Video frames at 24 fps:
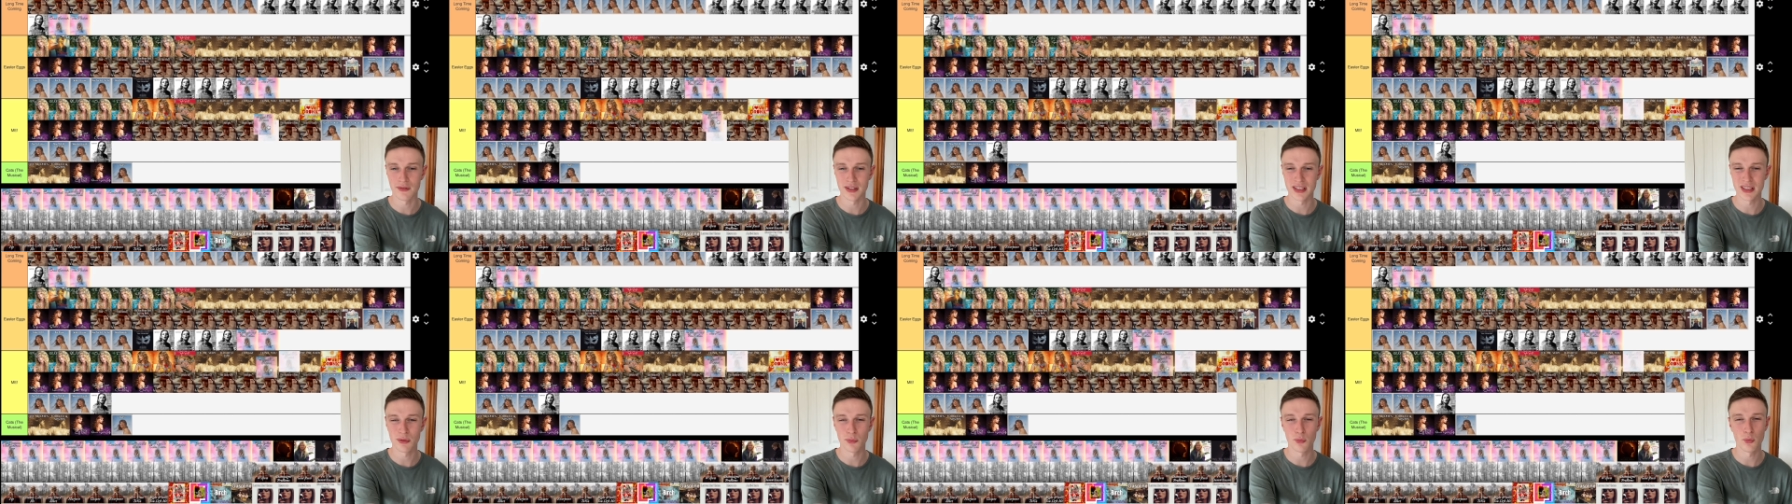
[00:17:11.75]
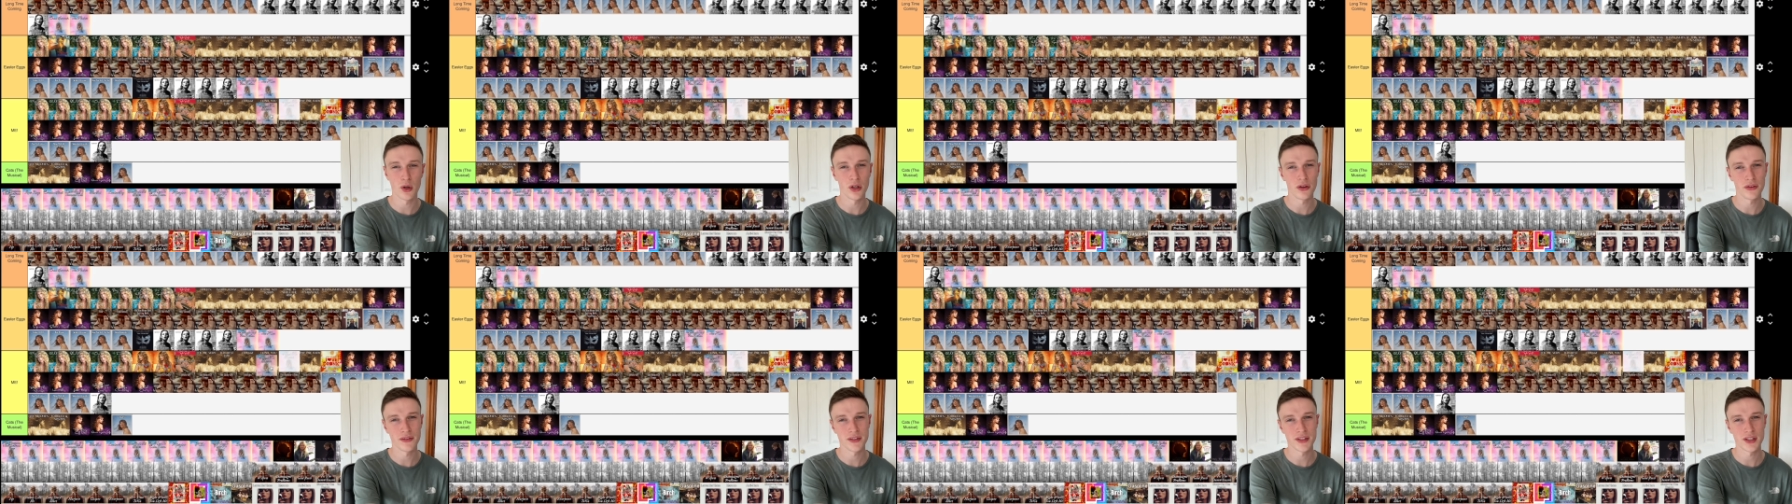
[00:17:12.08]
It's the
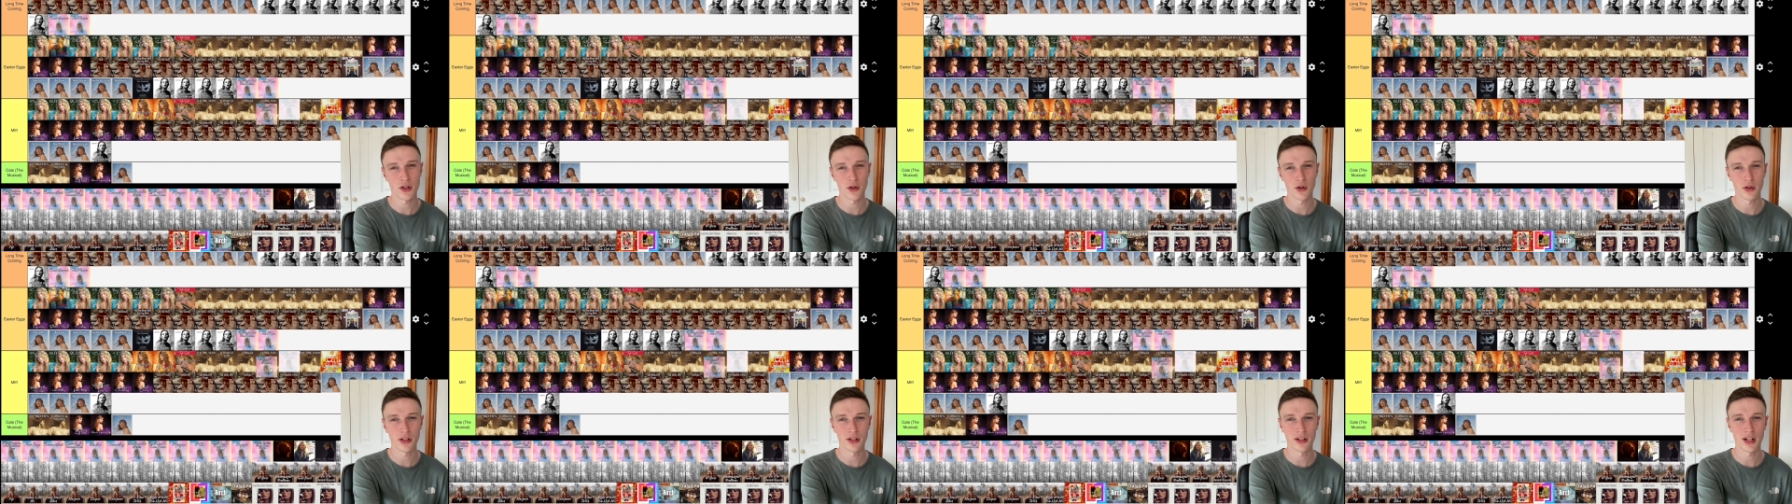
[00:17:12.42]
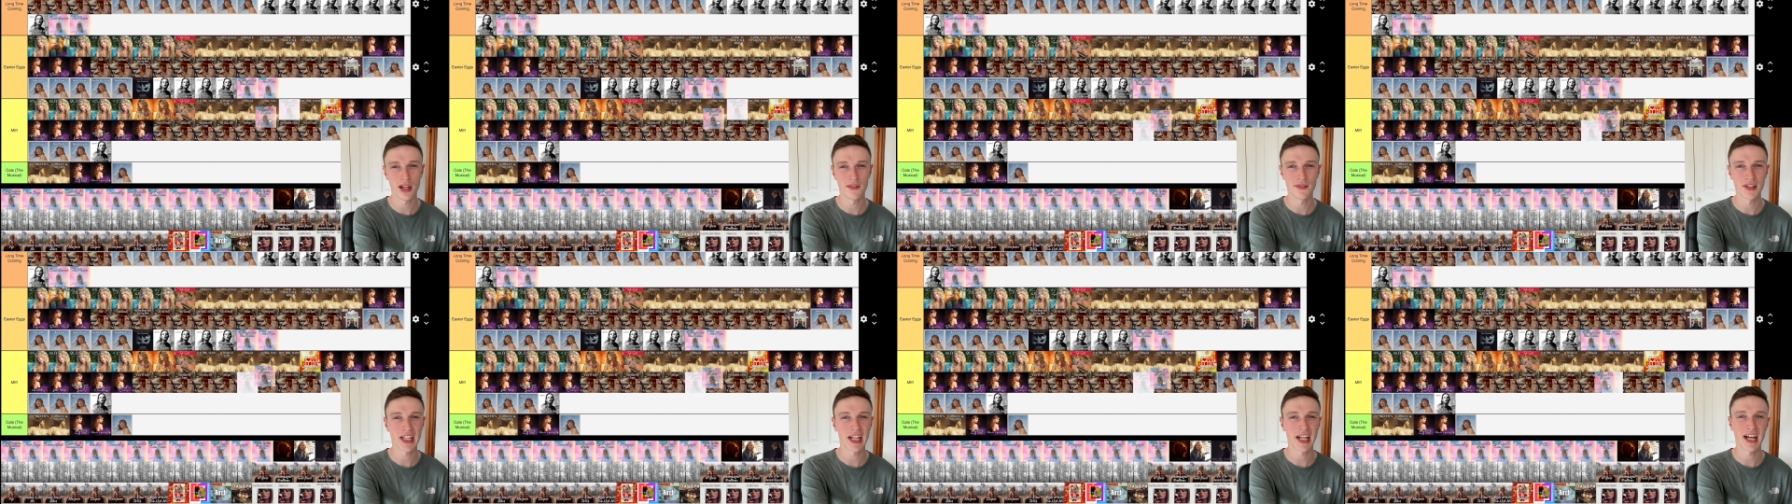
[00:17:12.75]
one song and
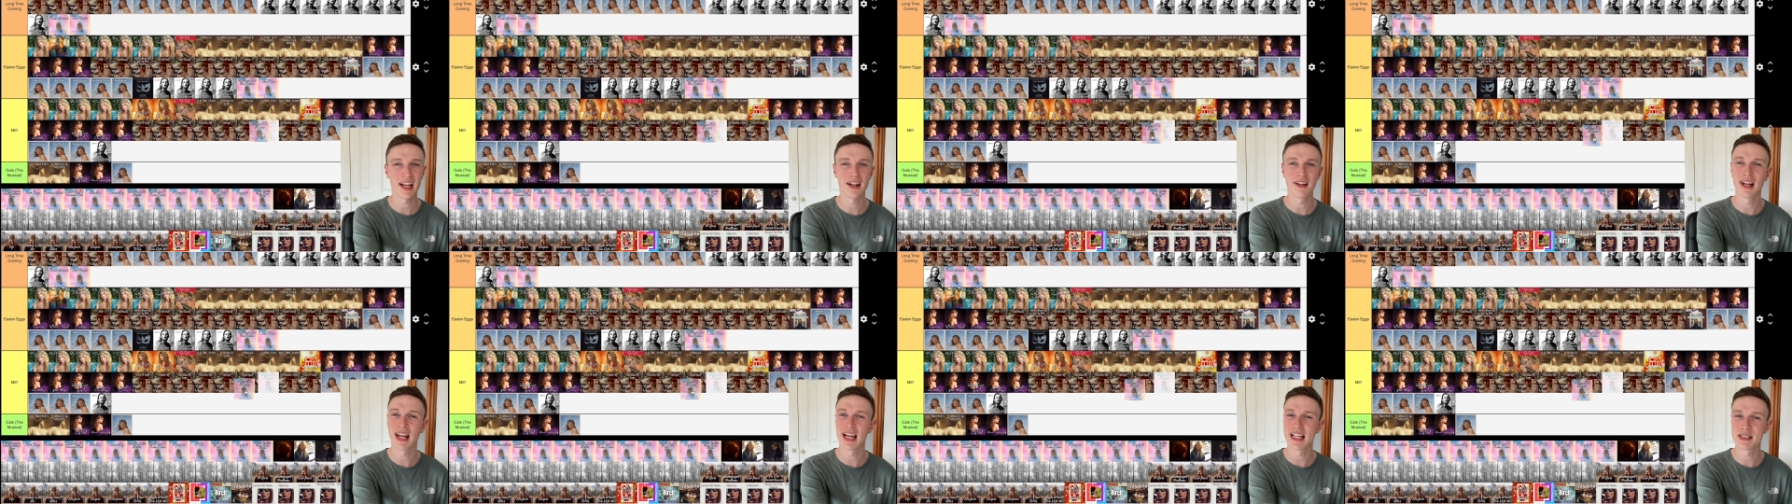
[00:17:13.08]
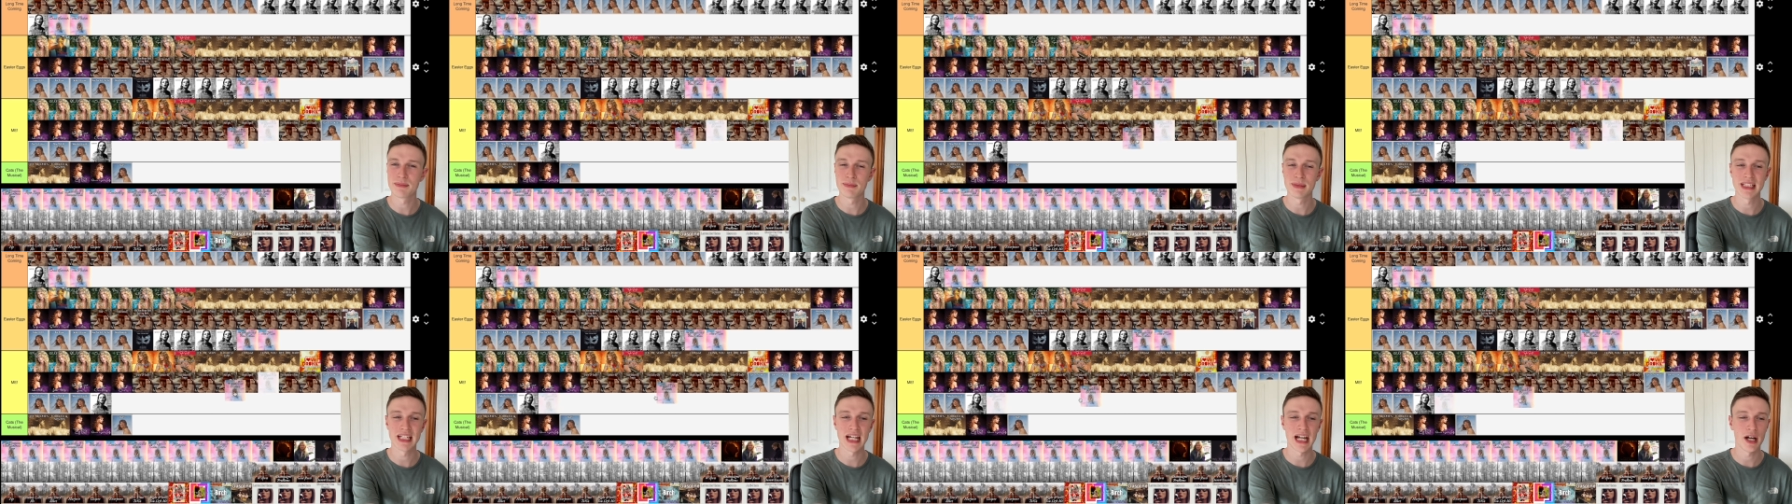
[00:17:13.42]
Lover that kind of lets
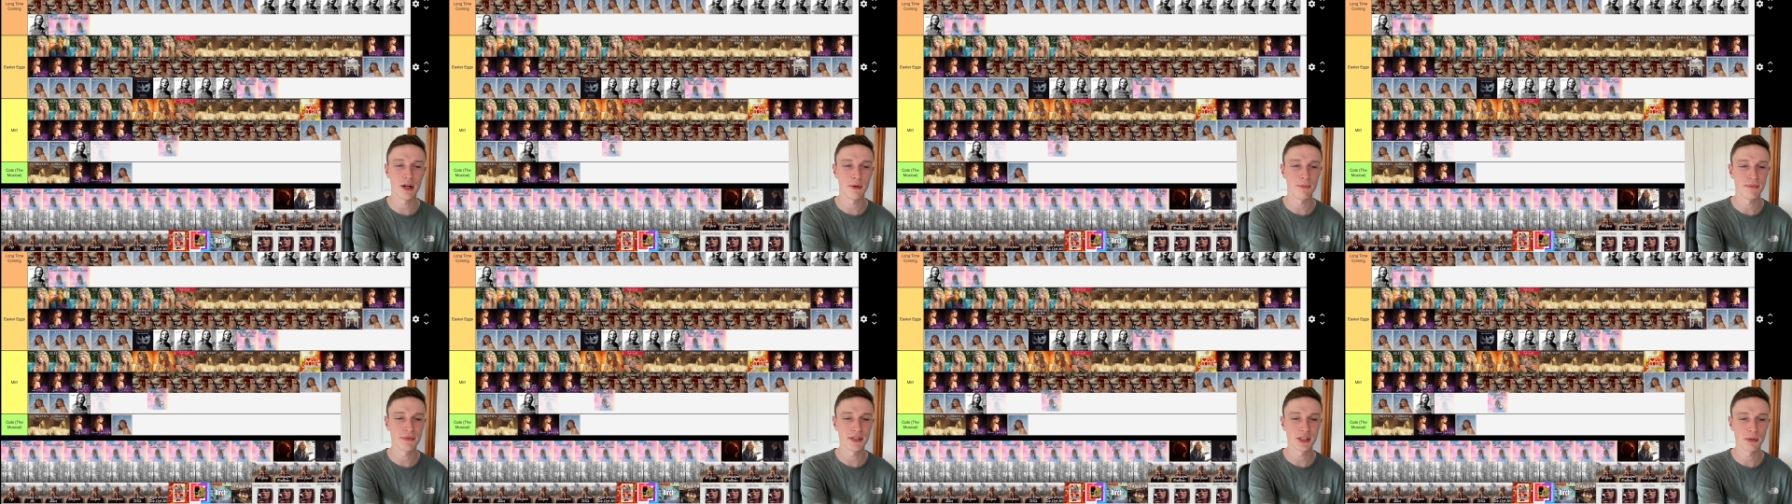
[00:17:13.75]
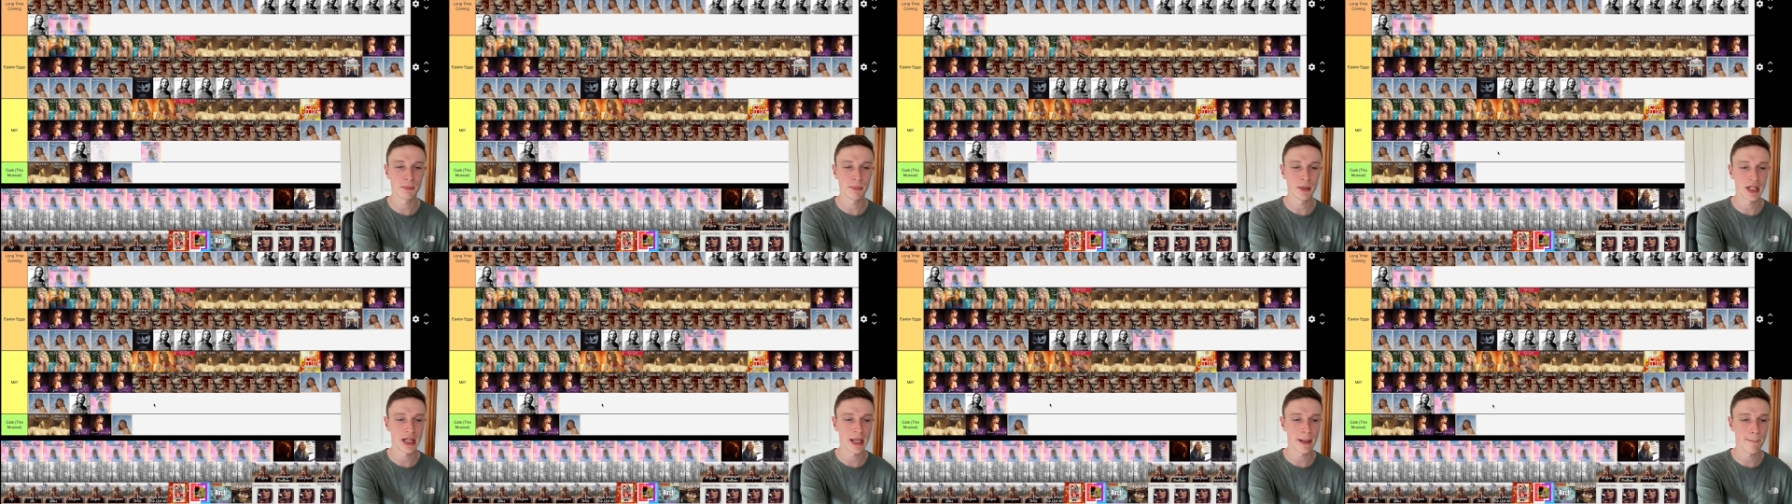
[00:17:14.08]
me down. So
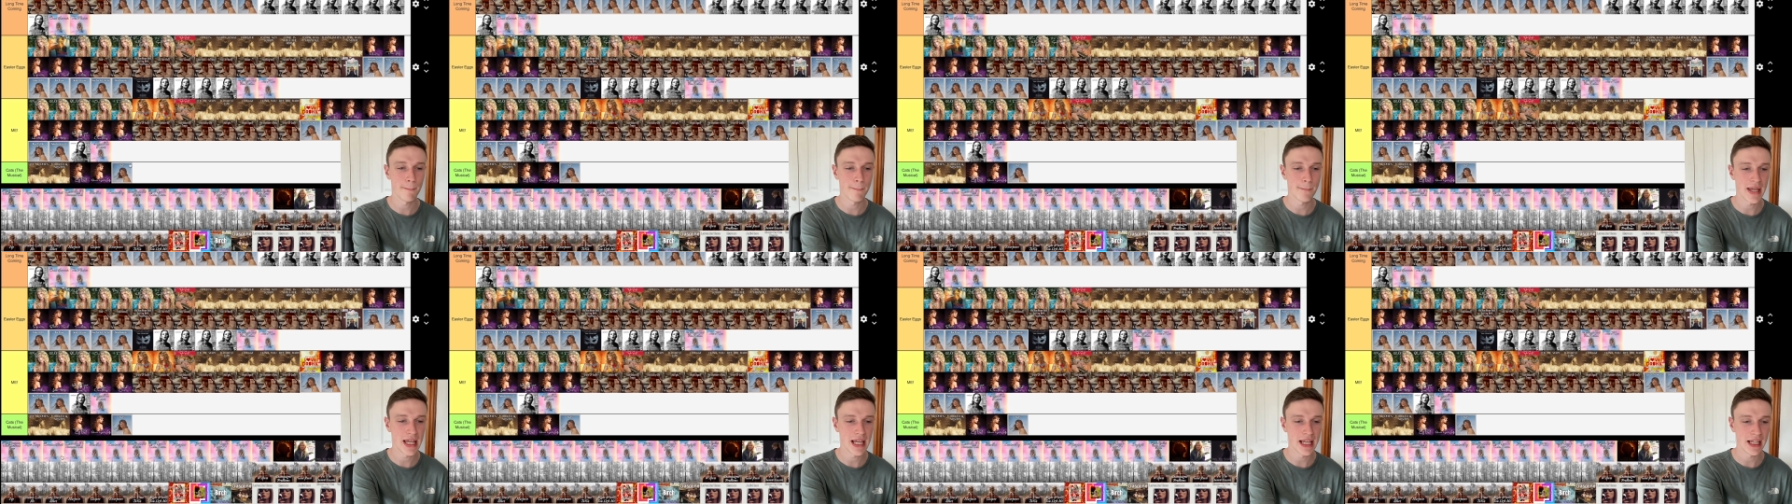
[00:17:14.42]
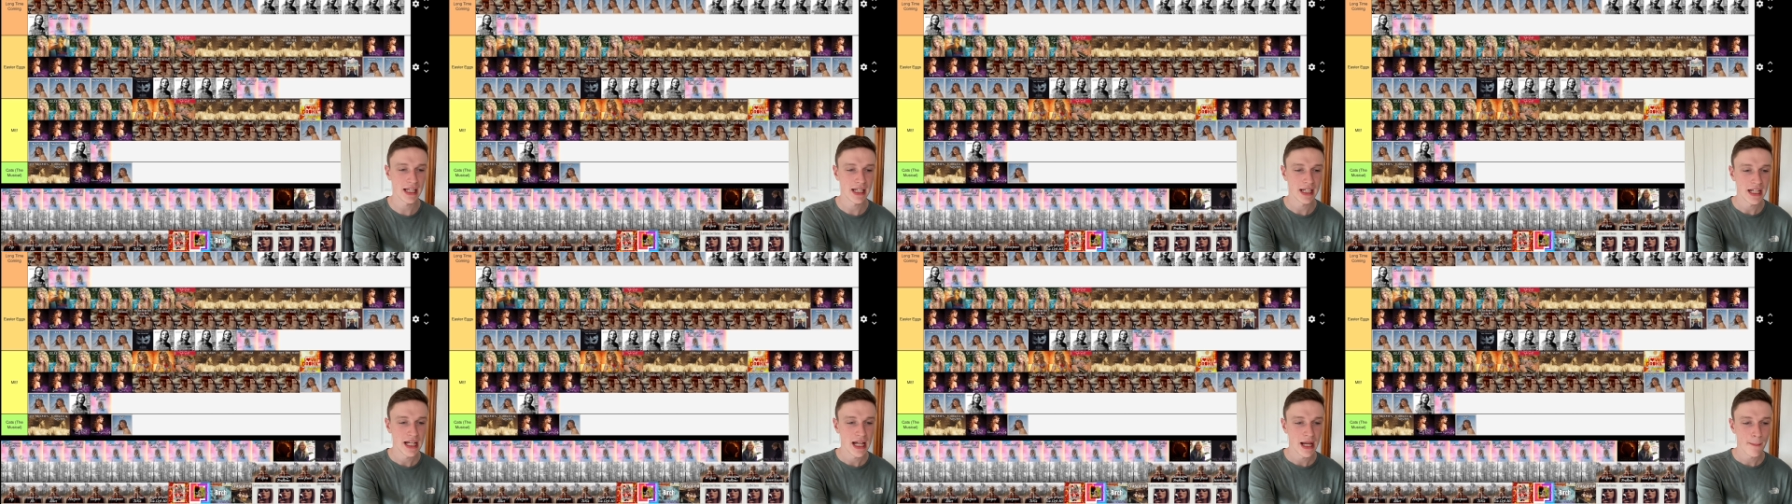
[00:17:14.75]
put it in me.